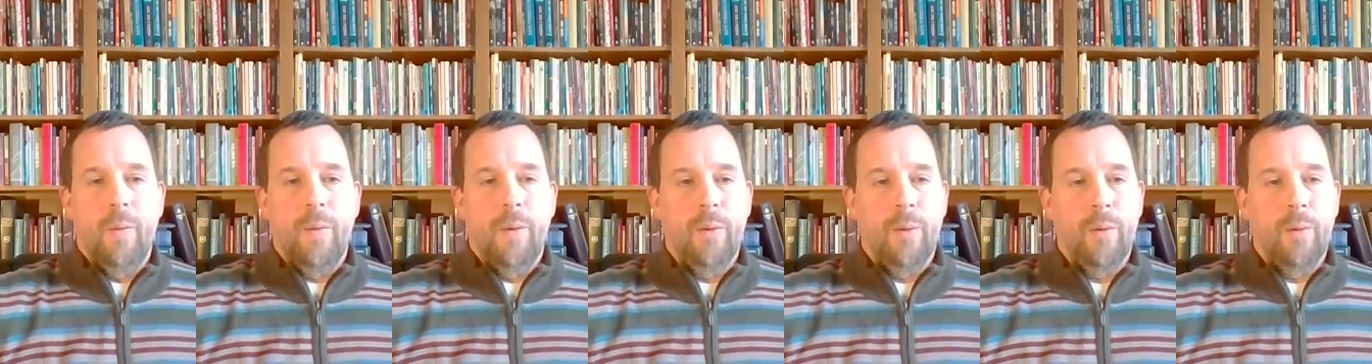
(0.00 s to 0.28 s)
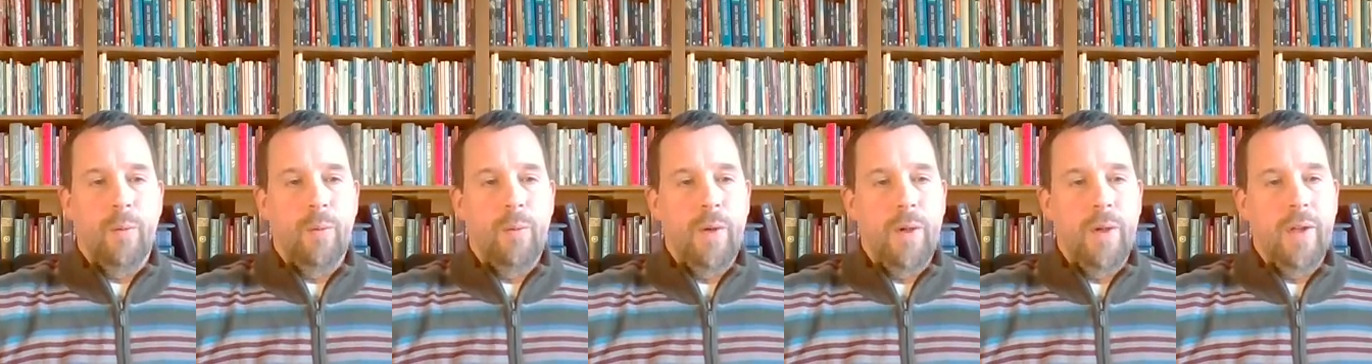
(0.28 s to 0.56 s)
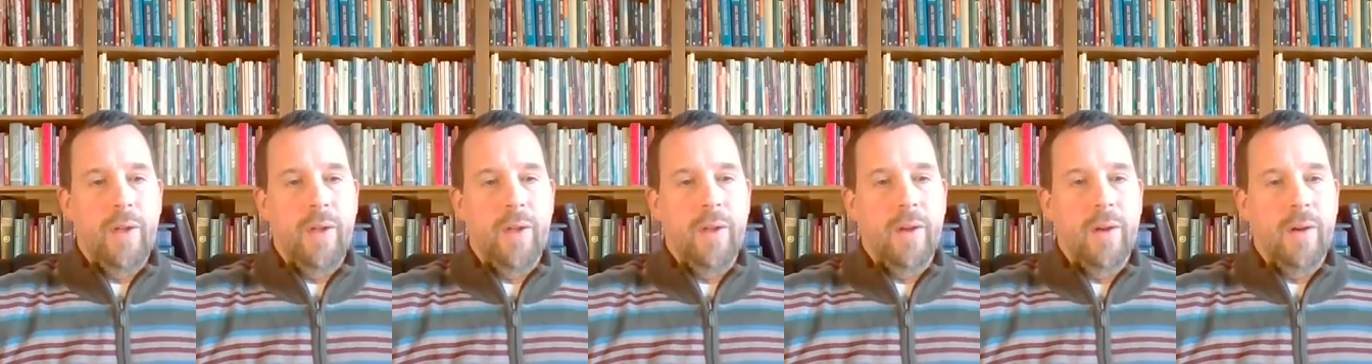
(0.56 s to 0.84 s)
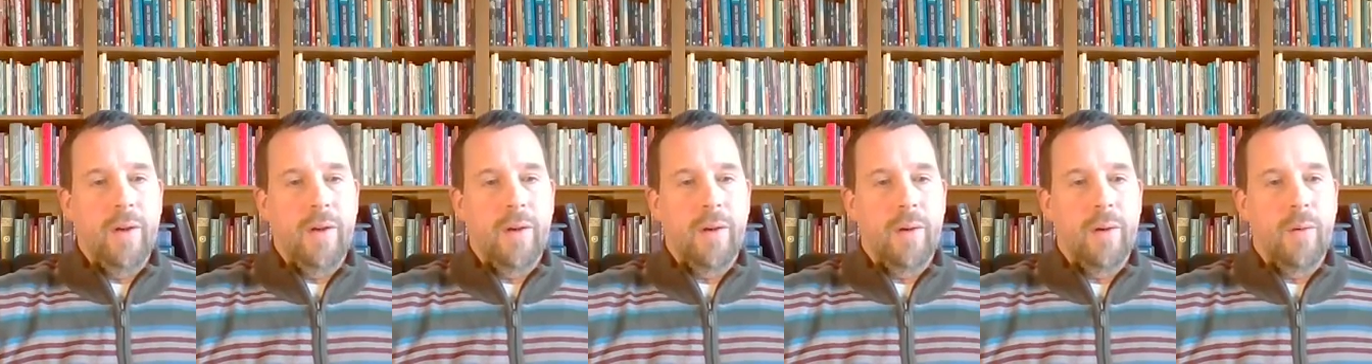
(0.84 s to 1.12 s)
We're
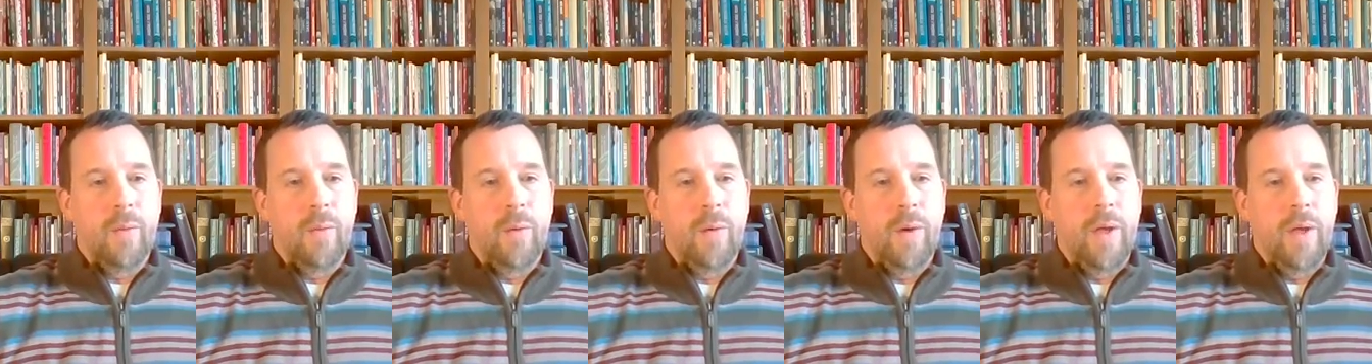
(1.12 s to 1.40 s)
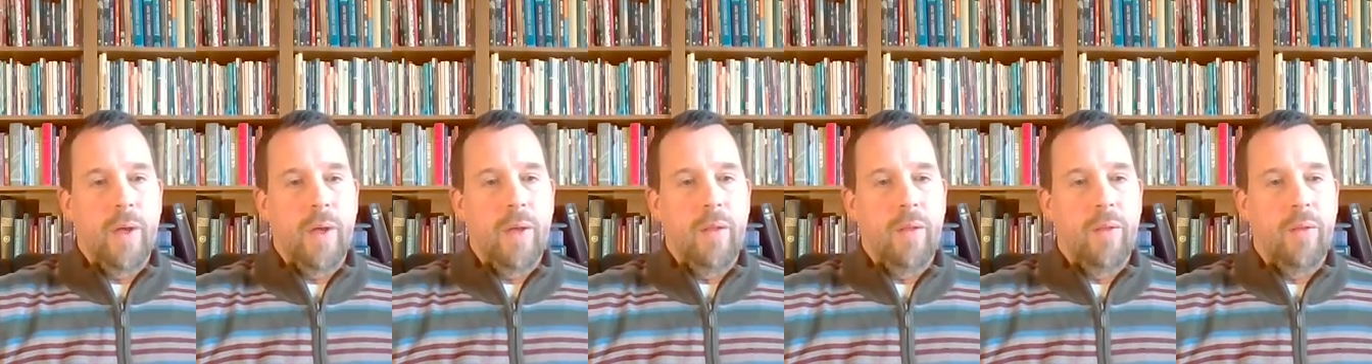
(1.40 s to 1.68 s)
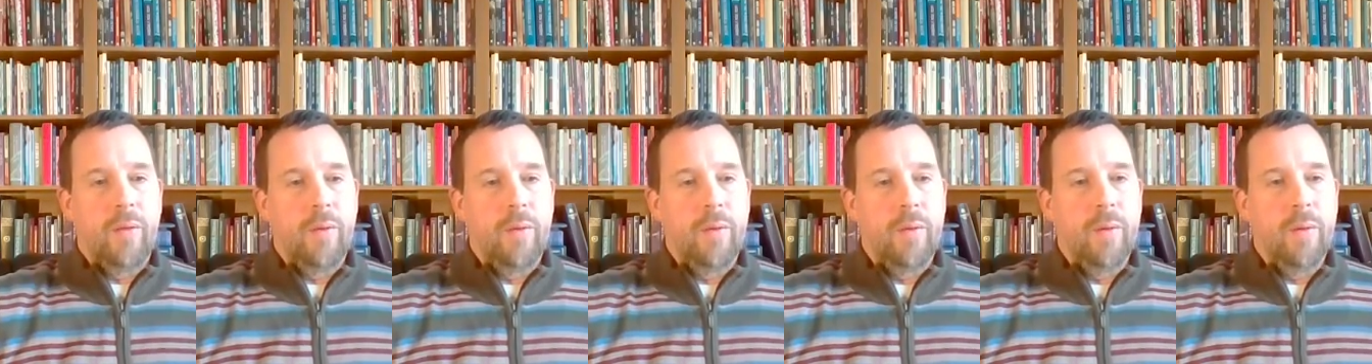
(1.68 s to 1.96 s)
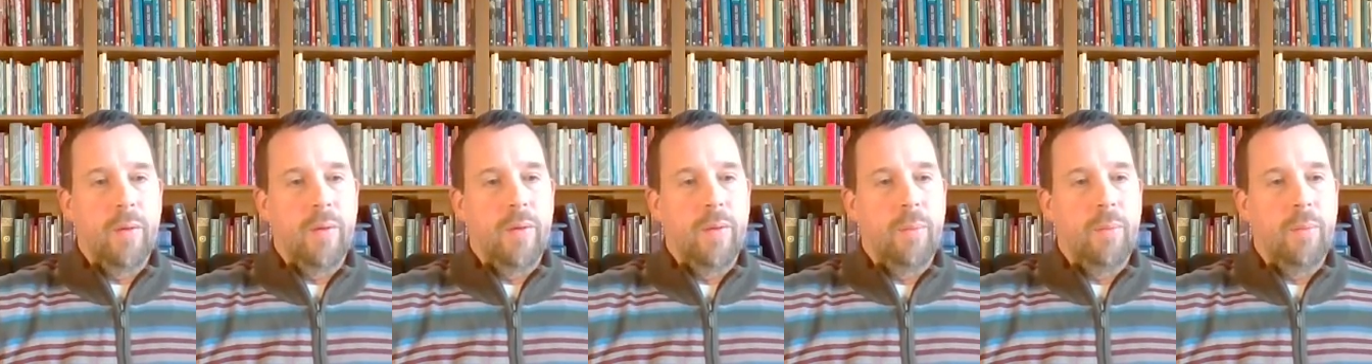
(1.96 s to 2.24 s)
reading our way
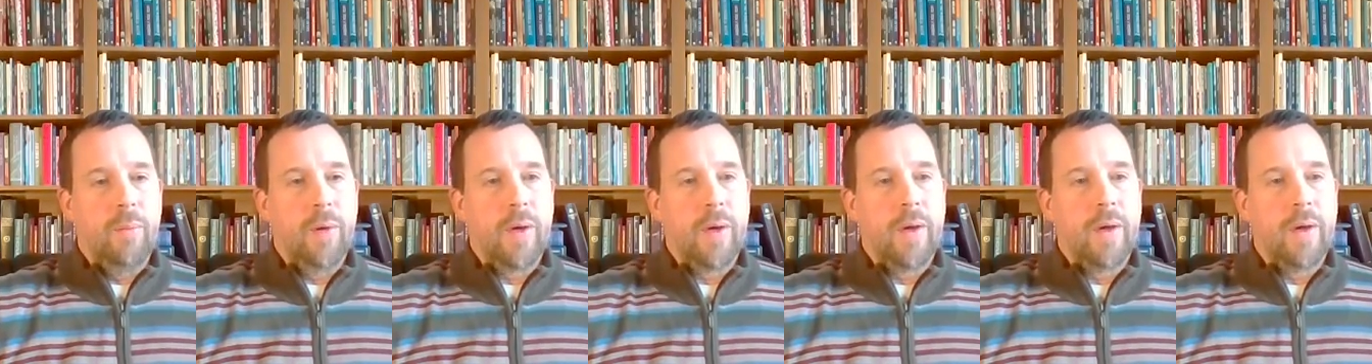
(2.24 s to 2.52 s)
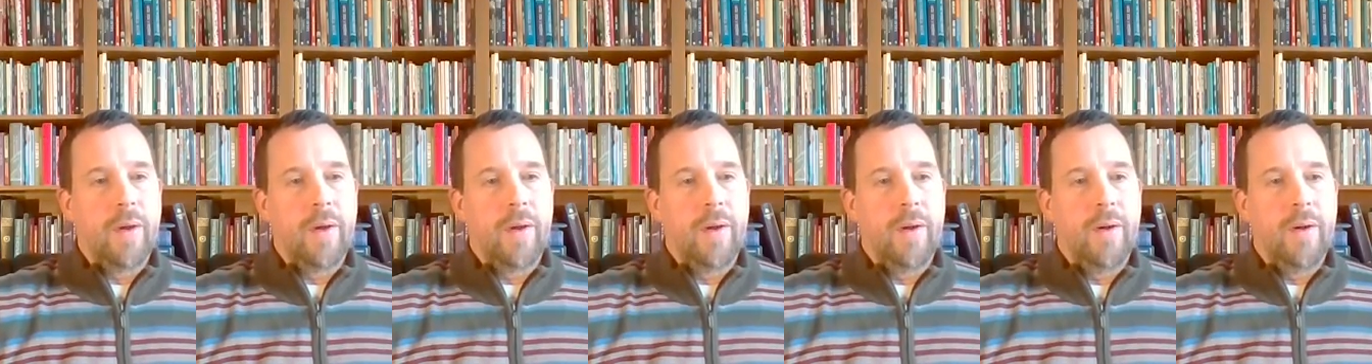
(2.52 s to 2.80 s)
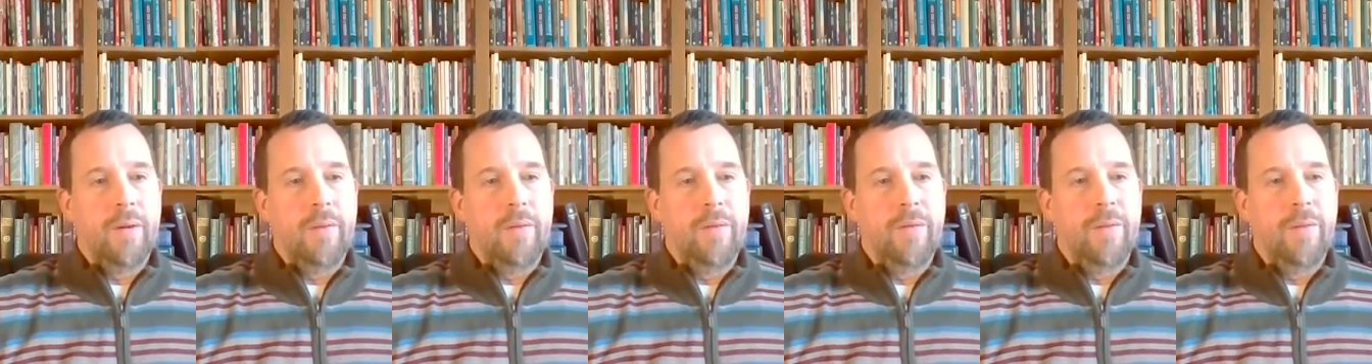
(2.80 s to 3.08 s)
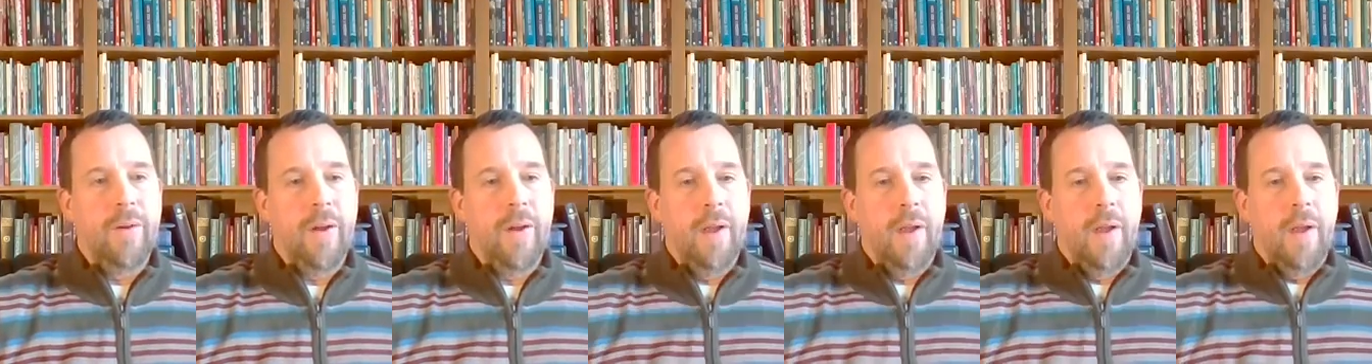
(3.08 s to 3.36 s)
through the book
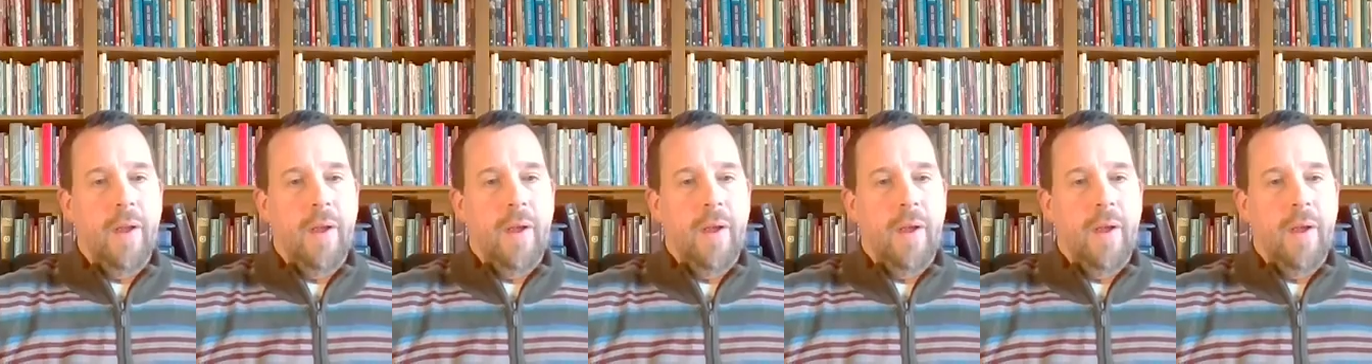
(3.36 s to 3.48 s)
of,